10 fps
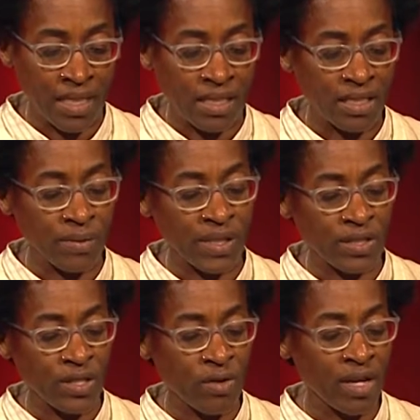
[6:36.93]
She was
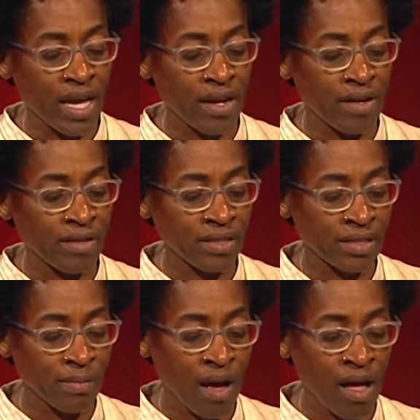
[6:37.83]
snow-haired,
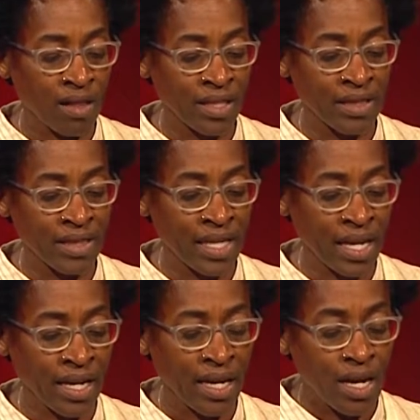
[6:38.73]
small and thick,